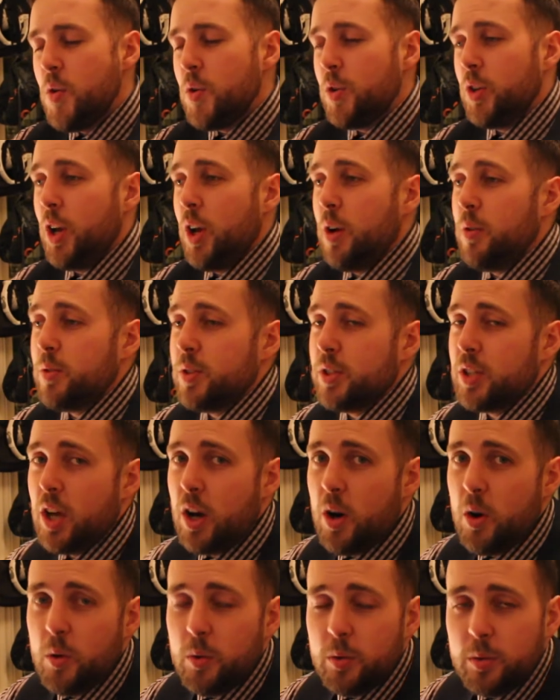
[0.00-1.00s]
you know,
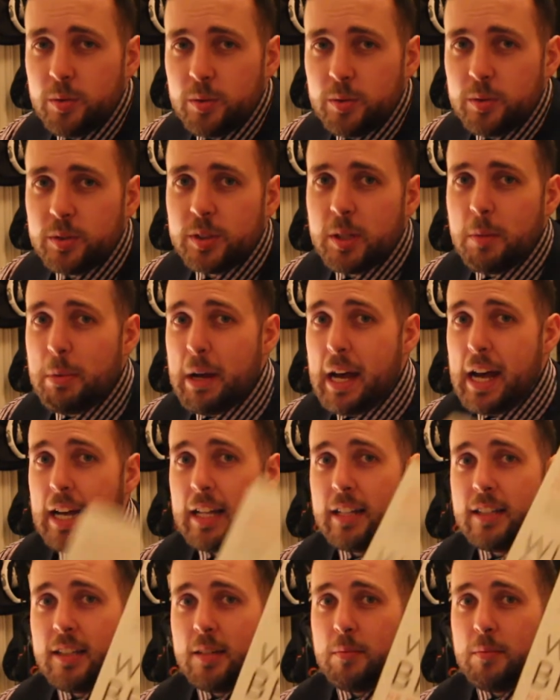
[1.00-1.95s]
so they're bad.